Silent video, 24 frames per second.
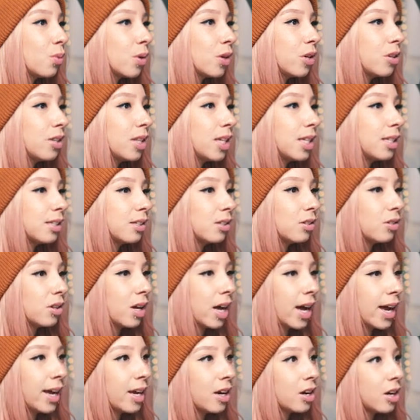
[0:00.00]
what are these little
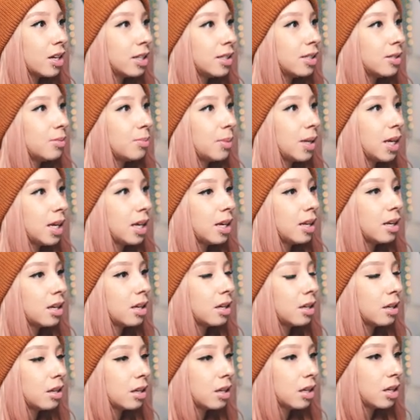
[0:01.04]
icons
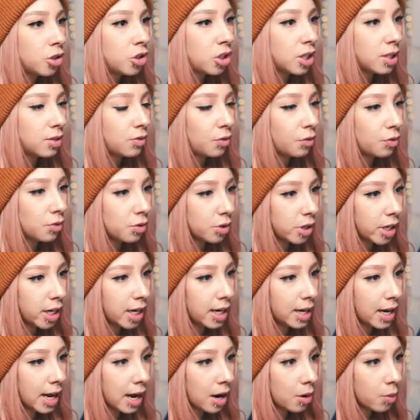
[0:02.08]
mean? She's forty
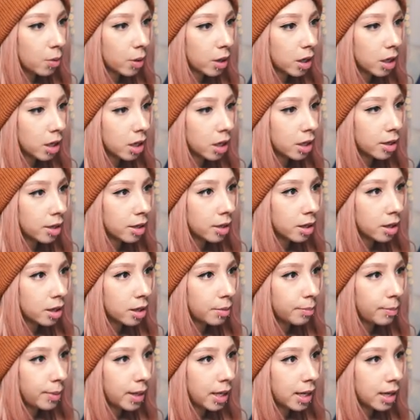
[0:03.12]
an hour
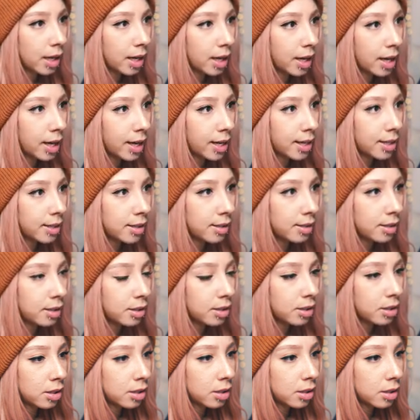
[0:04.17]

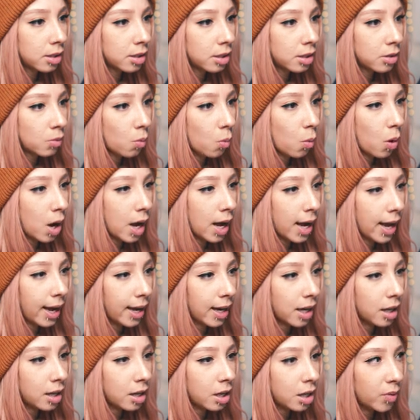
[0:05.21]
because...
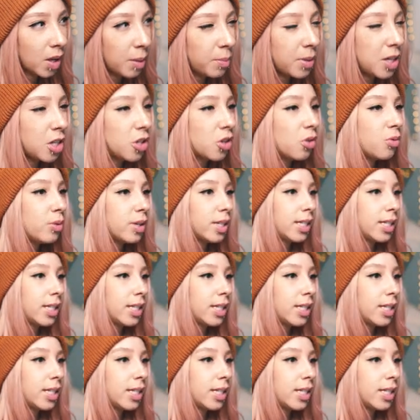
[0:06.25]
why? I mean, you don't